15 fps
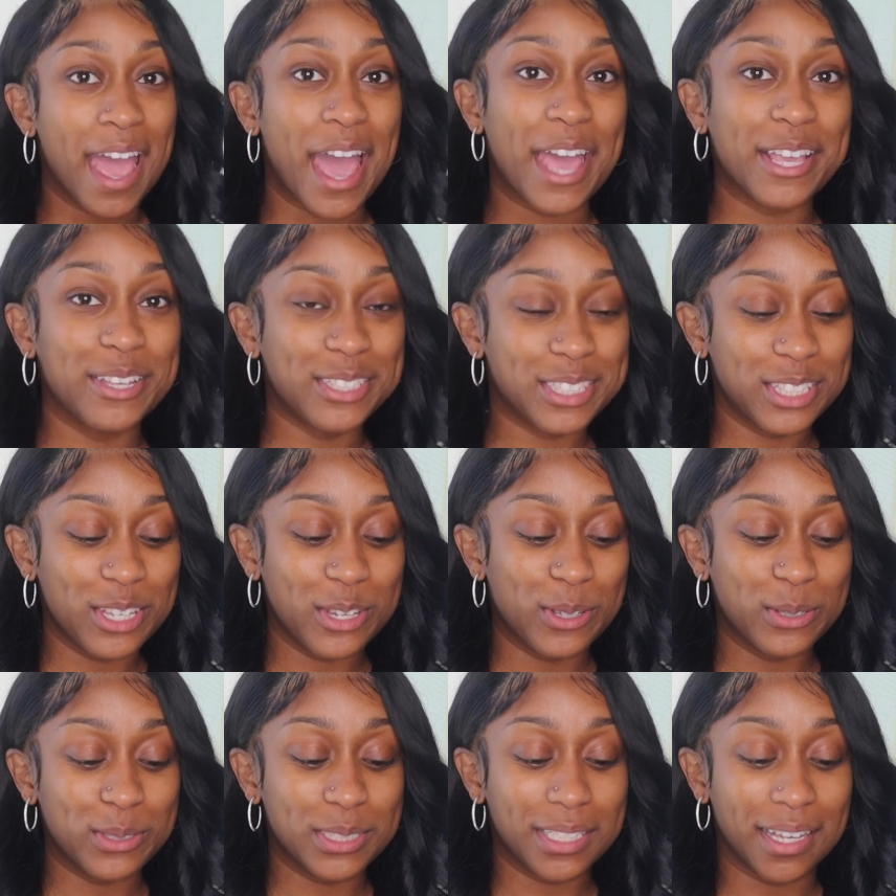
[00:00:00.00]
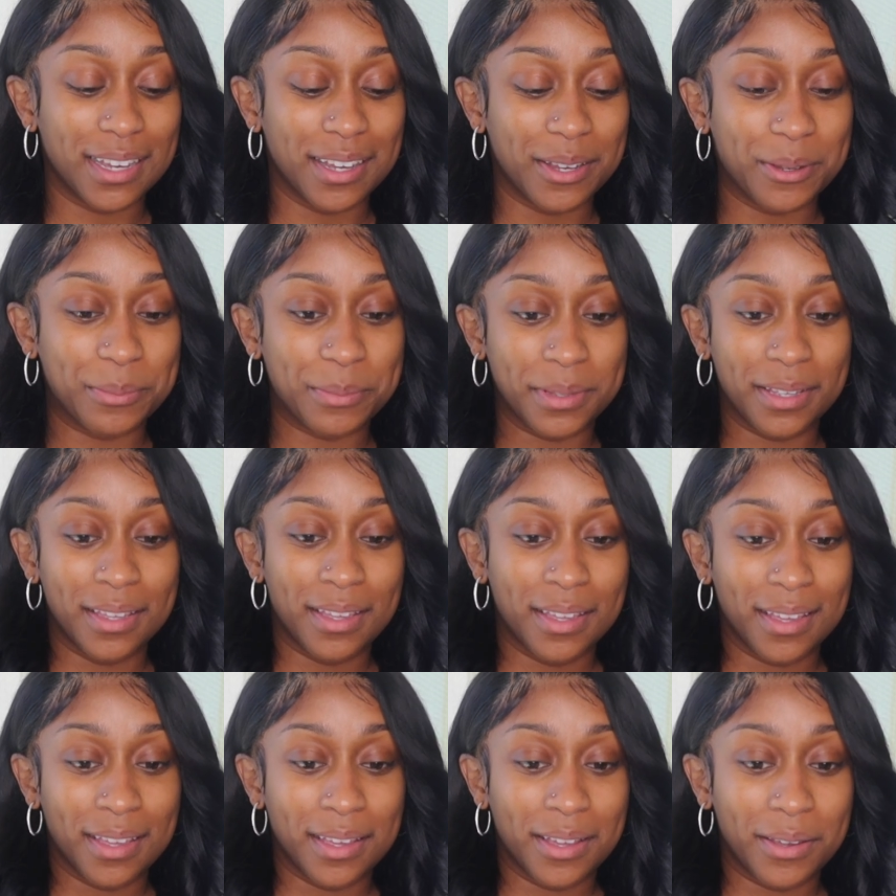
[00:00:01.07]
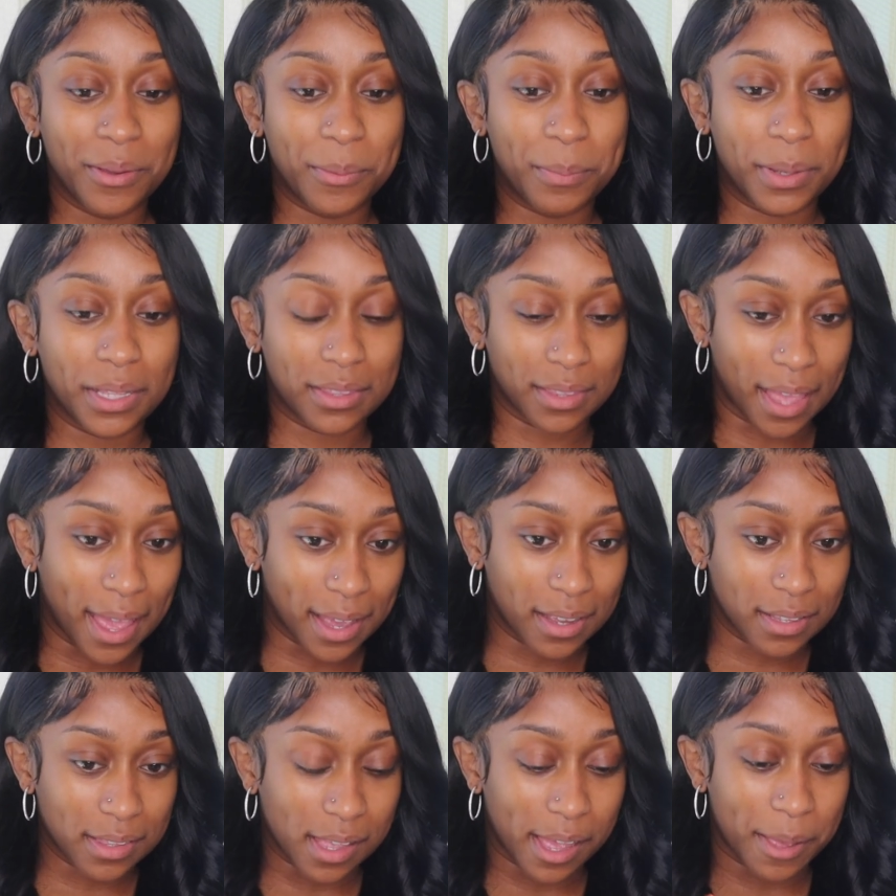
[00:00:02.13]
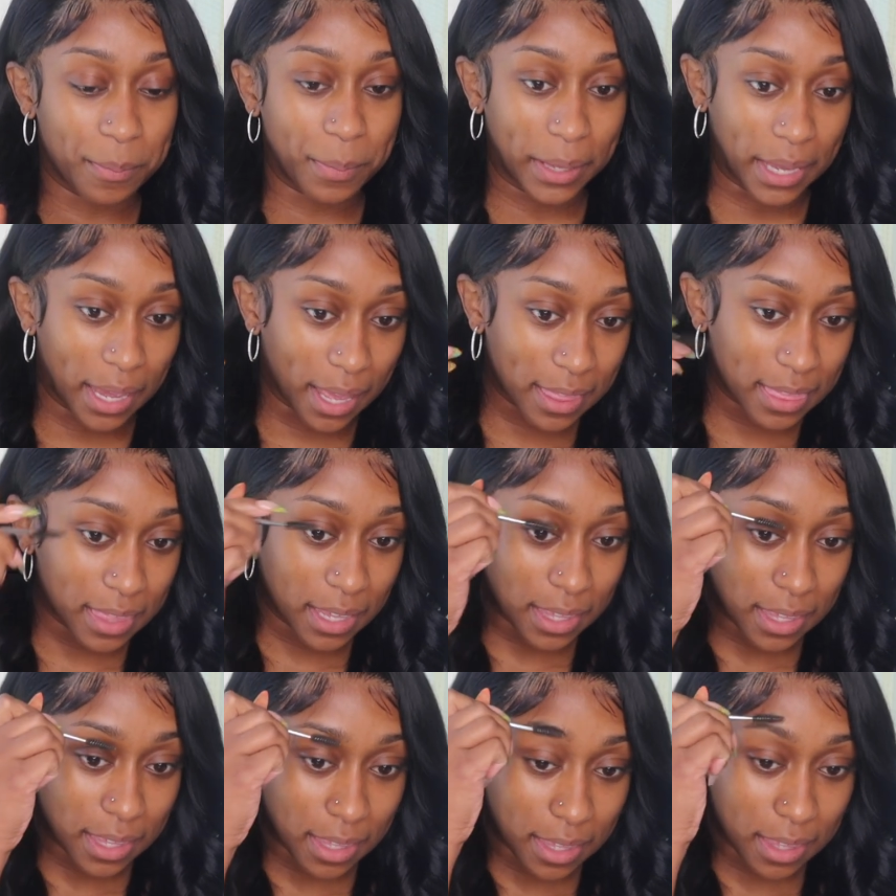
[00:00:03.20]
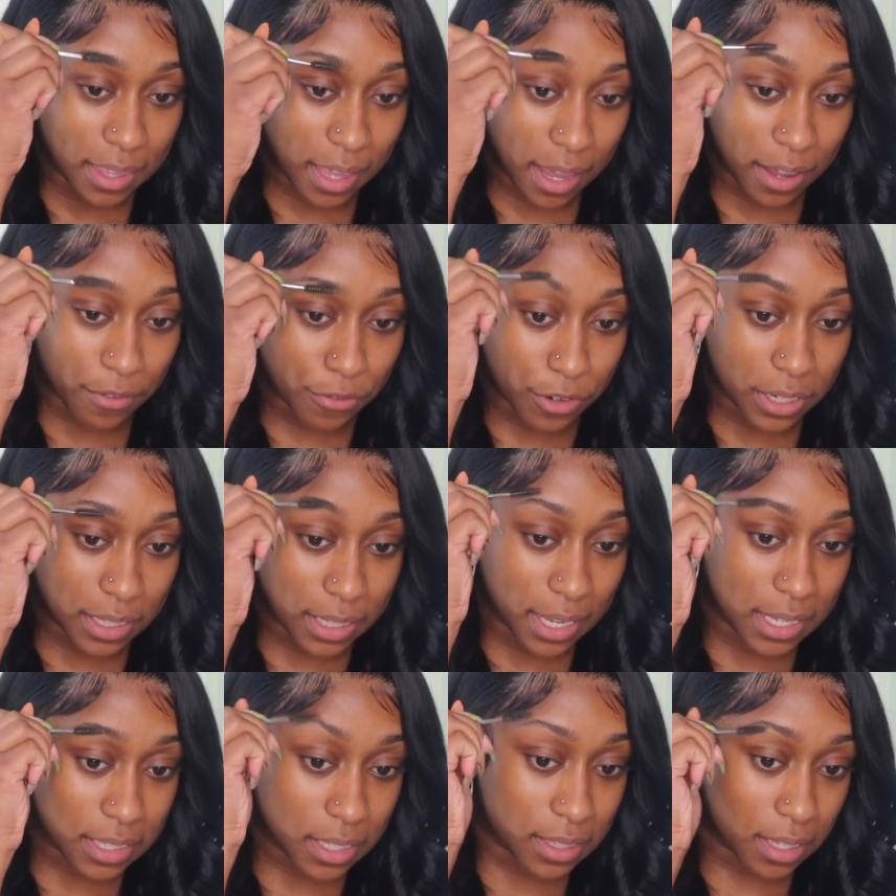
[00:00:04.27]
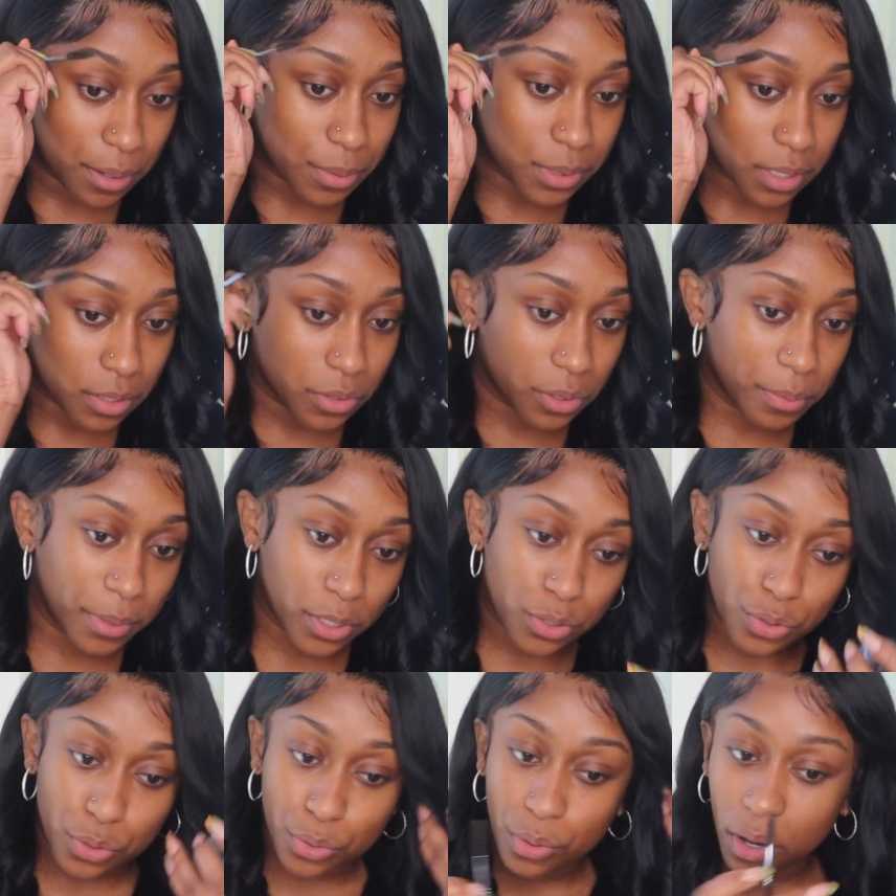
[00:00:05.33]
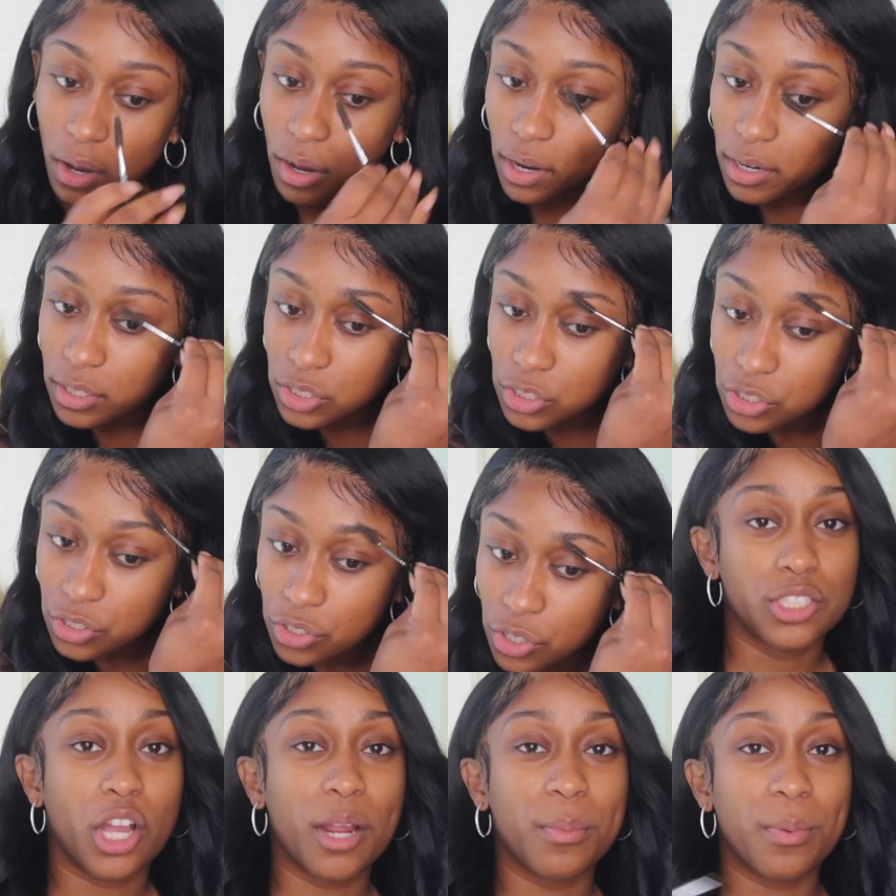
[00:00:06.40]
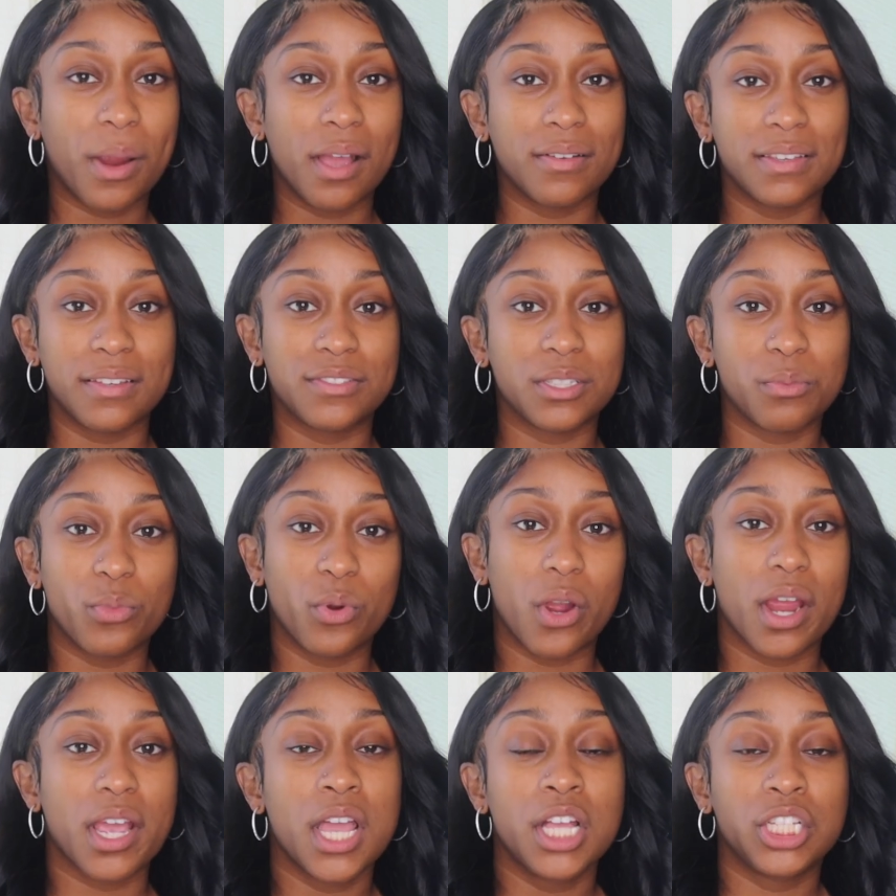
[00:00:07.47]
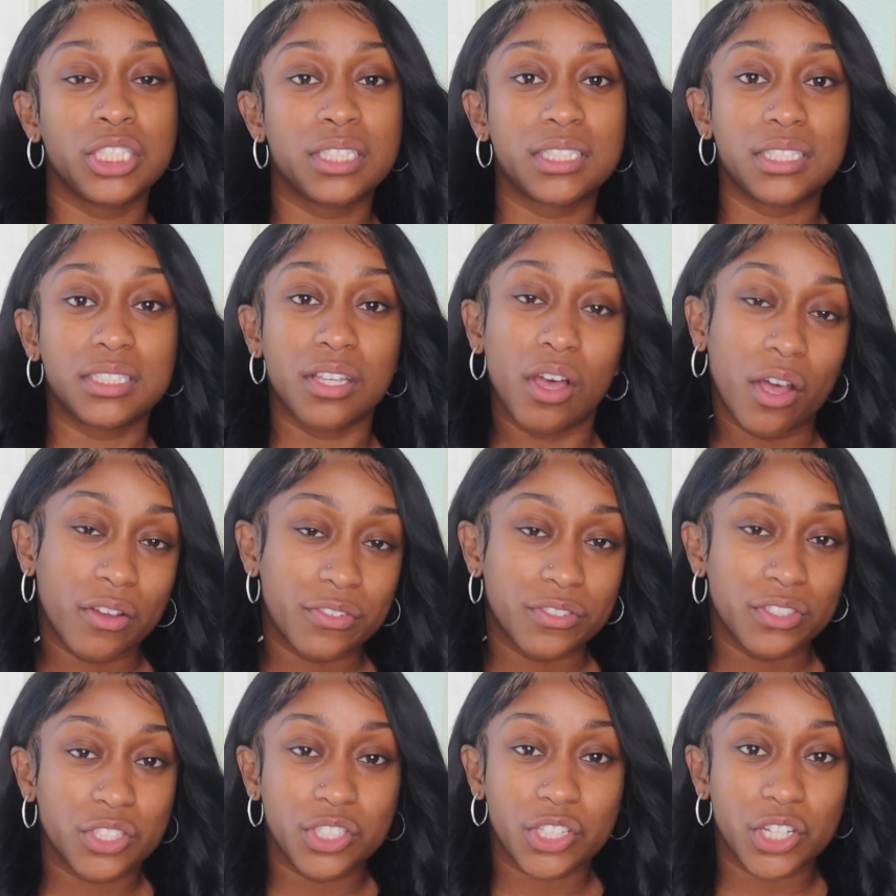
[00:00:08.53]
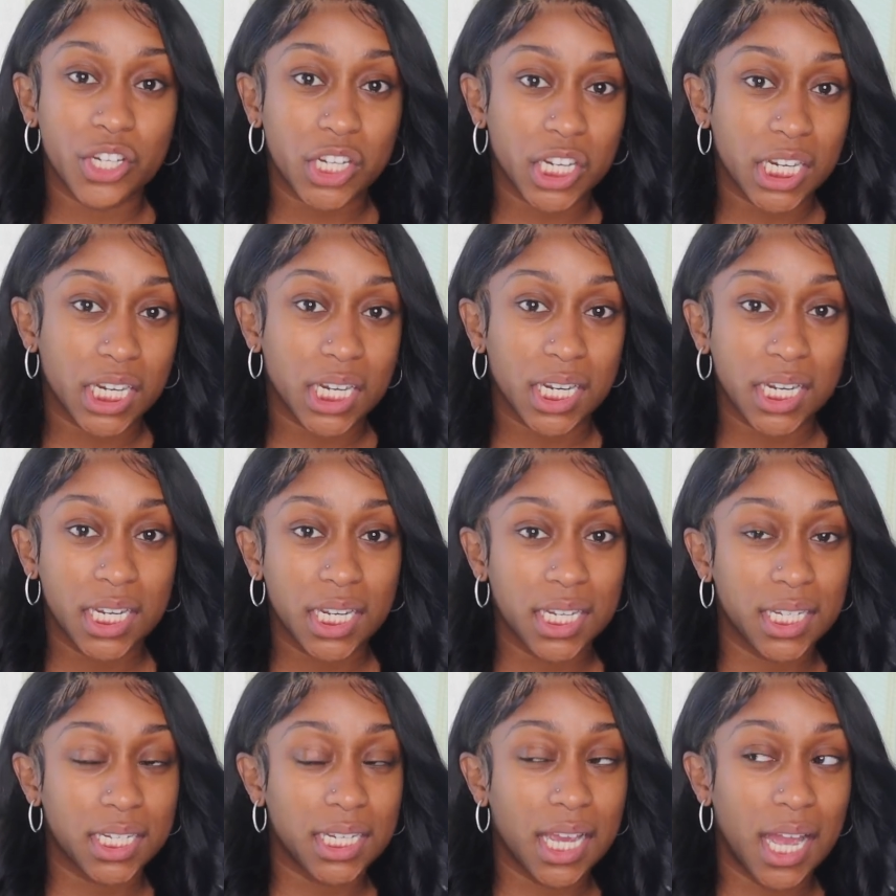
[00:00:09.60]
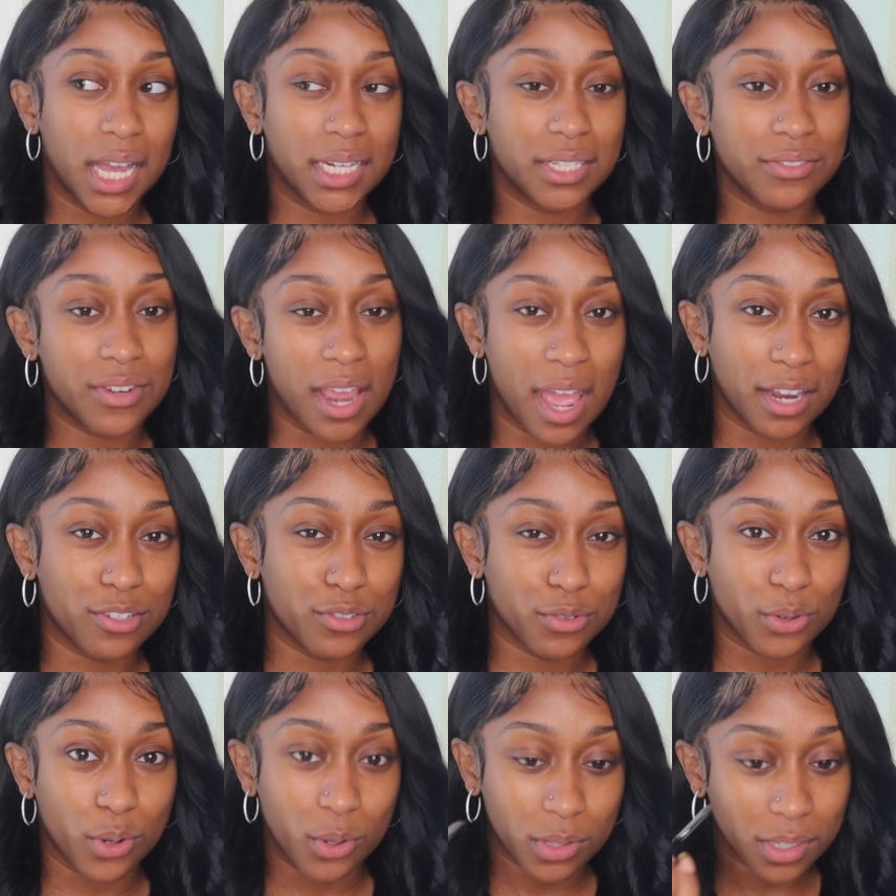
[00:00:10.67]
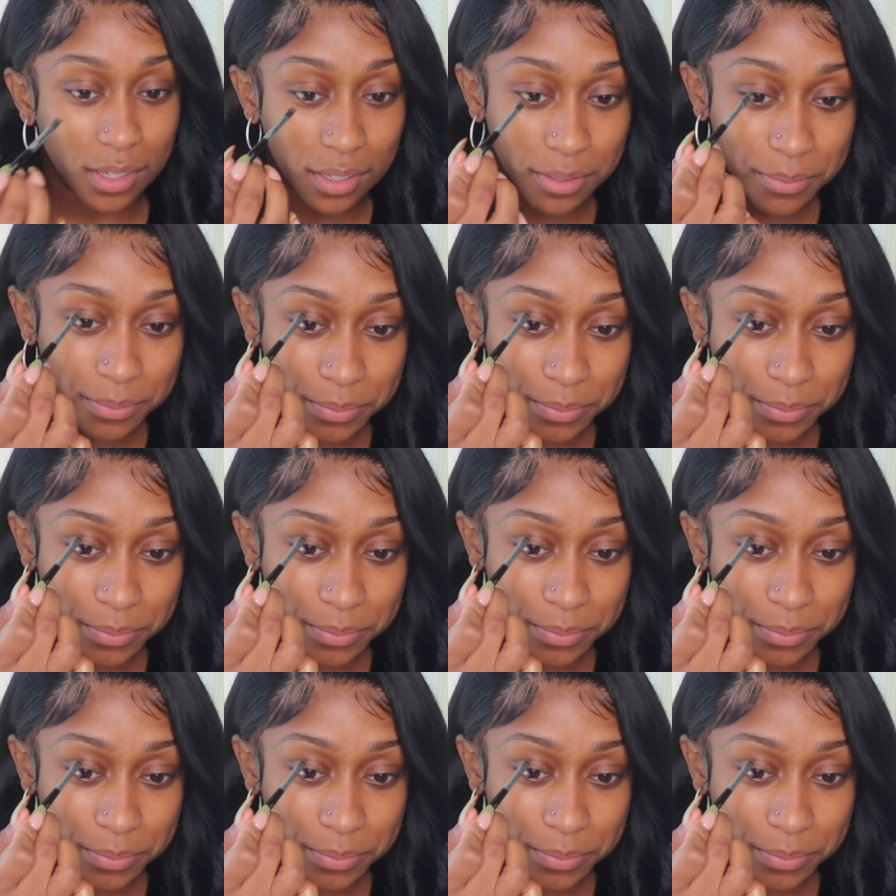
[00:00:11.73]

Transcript: I used to use black a lot, but I think I realized that that was a little bit too harsh. Dark brown gives a more softer kind of natural look.